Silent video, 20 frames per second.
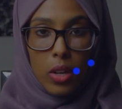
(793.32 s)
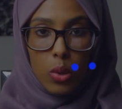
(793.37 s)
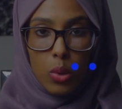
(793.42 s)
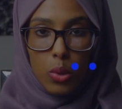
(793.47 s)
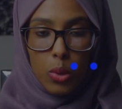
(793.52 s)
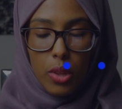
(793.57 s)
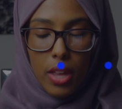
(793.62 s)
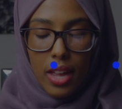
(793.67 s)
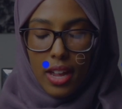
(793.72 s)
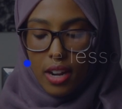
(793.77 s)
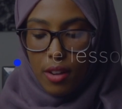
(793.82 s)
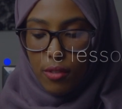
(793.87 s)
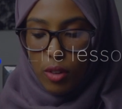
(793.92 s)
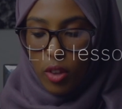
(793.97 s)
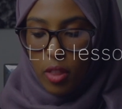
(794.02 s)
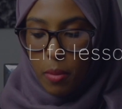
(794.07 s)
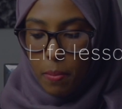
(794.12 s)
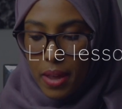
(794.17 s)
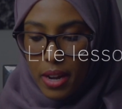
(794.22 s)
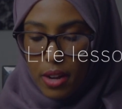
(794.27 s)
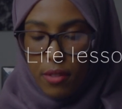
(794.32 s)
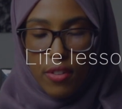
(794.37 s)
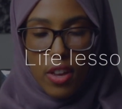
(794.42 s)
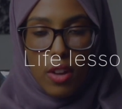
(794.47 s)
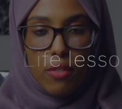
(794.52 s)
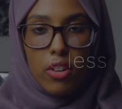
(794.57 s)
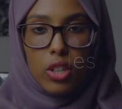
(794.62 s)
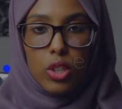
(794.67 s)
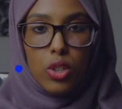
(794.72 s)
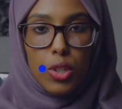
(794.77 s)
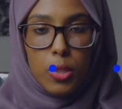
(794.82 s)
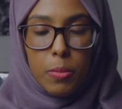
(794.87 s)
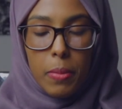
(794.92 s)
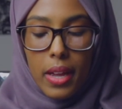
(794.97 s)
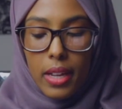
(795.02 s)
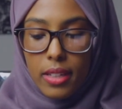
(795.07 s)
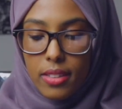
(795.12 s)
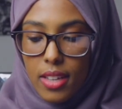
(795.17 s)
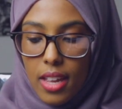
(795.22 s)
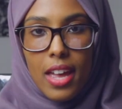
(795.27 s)
older and I've got the benefit of
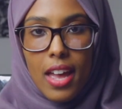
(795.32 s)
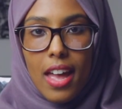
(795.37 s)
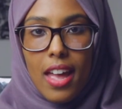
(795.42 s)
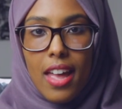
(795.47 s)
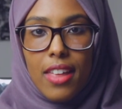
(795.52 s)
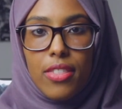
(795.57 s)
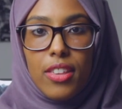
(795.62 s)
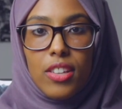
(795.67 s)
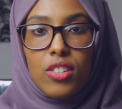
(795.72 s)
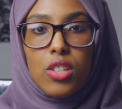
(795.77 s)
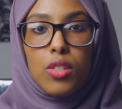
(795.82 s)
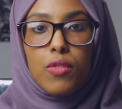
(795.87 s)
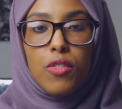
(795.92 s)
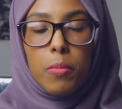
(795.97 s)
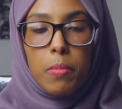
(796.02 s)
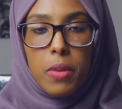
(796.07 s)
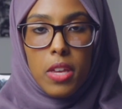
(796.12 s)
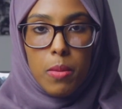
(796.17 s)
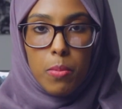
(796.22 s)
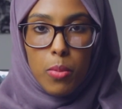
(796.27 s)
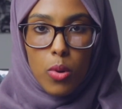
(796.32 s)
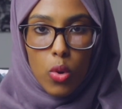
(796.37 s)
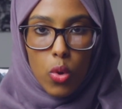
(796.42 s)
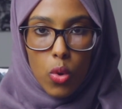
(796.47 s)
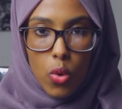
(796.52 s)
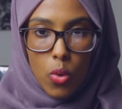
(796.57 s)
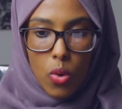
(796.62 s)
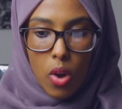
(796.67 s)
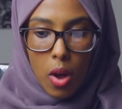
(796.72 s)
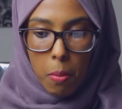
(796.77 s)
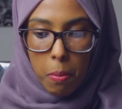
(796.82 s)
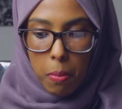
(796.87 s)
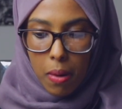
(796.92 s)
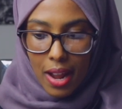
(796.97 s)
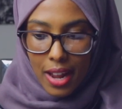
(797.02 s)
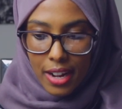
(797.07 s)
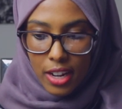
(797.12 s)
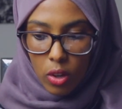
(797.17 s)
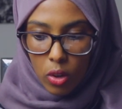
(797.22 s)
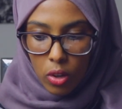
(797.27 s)
retrospect, and this is for people who are
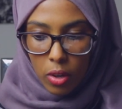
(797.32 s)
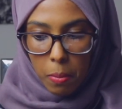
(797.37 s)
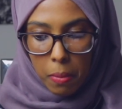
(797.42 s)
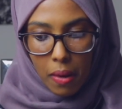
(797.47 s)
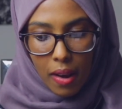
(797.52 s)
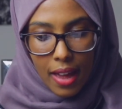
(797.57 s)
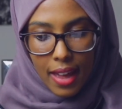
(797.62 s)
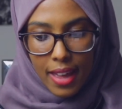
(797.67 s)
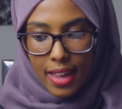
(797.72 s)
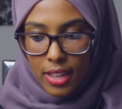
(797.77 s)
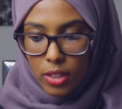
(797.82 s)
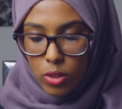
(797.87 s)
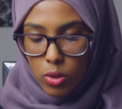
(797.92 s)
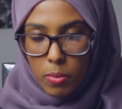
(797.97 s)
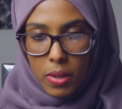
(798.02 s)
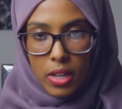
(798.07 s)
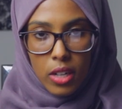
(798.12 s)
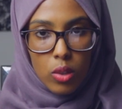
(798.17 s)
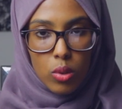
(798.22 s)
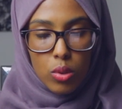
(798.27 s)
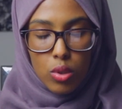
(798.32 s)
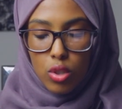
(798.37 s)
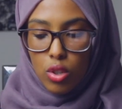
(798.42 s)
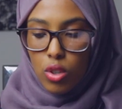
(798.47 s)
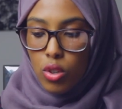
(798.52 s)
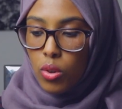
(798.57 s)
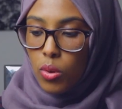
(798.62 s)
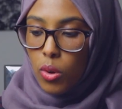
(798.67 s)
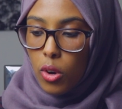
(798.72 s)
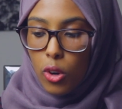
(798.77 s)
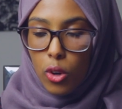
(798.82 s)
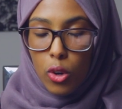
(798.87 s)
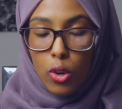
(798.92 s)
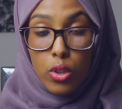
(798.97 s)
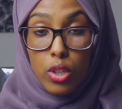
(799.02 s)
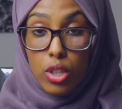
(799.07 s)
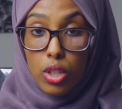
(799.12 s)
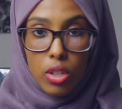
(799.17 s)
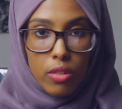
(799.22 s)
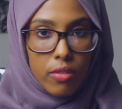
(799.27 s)
planning on applying to medical school
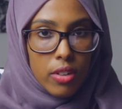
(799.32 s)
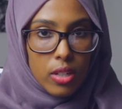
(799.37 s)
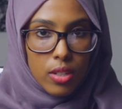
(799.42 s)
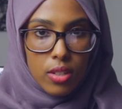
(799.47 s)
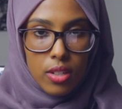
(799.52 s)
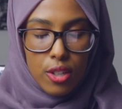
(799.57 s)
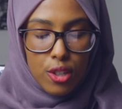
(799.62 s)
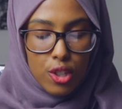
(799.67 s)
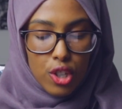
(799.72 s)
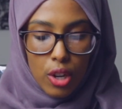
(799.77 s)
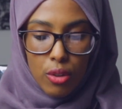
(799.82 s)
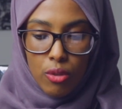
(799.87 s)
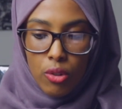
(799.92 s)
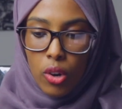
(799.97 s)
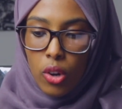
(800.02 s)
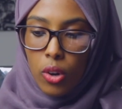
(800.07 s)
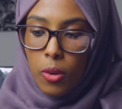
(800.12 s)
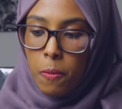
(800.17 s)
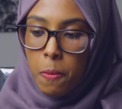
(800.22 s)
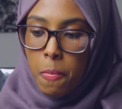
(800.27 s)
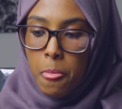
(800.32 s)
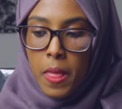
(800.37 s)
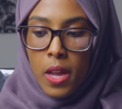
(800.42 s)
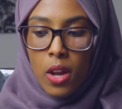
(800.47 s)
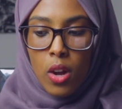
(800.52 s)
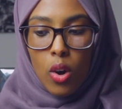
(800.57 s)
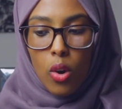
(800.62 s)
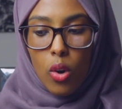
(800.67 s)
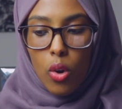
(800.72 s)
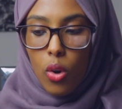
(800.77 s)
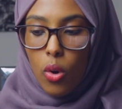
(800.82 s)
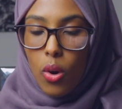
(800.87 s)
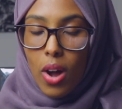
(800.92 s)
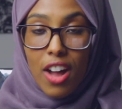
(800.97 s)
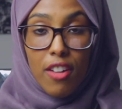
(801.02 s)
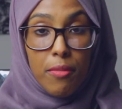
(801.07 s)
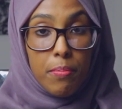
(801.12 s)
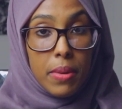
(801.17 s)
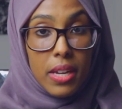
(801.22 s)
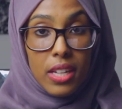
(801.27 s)
or university in general, or
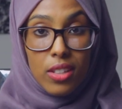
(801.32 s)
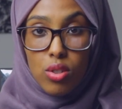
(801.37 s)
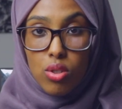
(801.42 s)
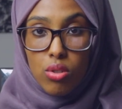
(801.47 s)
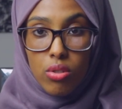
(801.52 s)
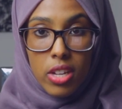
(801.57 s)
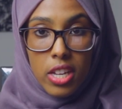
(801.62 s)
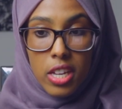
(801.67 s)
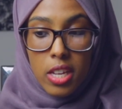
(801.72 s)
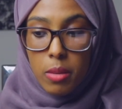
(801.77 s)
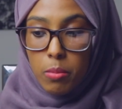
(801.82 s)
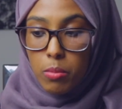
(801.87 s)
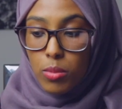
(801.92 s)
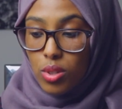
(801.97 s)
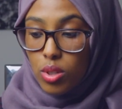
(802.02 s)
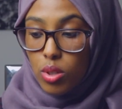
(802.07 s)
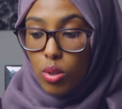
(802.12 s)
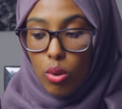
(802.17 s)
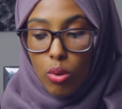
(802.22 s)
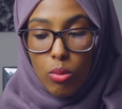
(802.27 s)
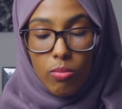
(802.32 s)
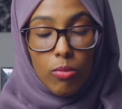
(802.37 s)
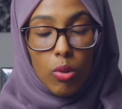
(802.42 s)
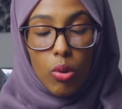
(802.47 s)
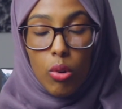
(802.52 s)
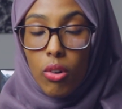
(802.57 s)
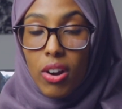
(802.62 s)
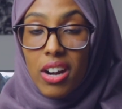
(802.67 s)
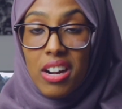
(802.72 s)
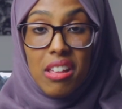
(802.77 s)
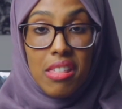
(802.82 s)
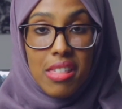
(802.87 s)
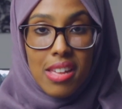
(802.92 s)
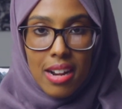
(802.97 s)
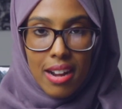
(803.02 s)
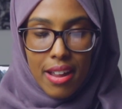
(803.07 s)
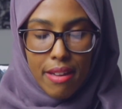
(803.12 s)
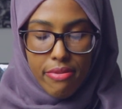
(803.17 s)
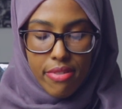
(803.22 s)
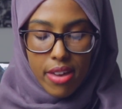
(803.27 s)
have big dreams or
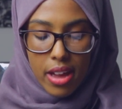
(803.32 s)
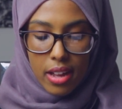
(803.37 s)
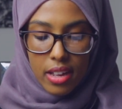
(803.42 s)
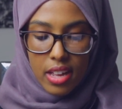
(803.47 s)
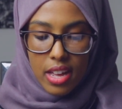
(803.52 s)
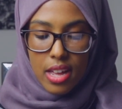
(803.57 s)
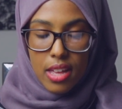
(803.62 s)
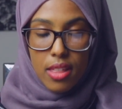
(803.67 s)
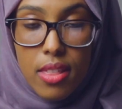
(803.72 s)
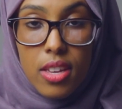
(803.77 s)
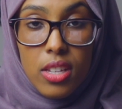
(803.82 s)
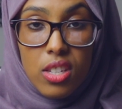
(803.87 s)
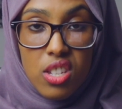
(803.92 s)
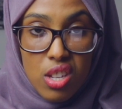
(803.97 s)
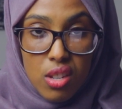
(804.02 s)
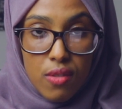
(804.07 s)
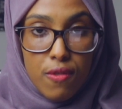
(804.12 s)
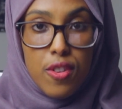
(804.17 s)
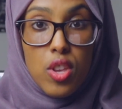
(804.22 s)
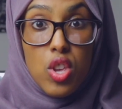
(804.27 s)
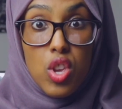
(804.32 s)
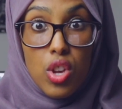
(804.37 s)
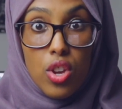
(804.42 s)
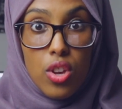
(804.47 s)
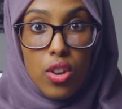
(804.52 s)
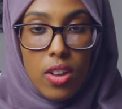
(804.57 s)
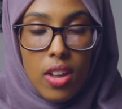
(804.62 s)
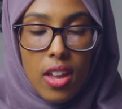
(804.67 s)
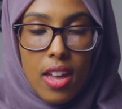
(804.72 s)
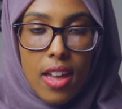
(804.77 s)
anything like that, this is for you.